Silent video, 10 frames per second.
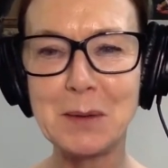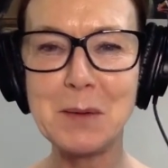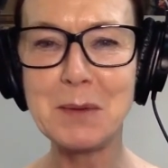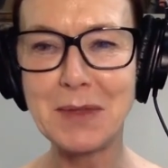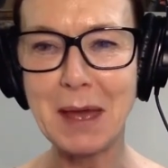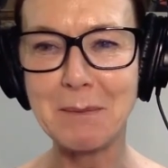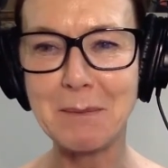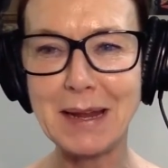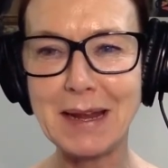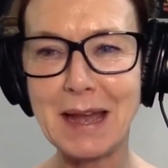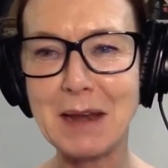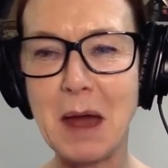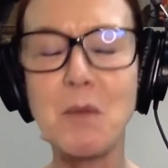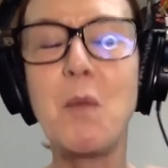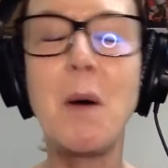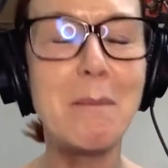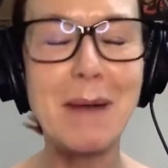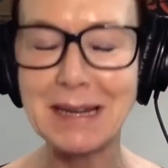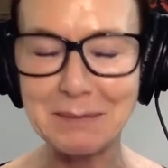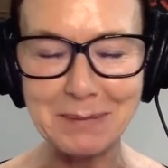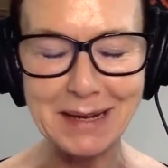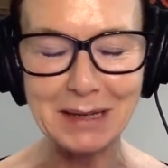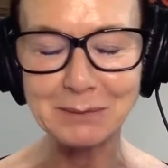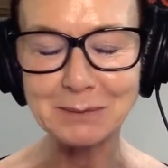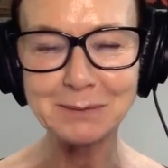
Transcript: who would that be? And what might it be?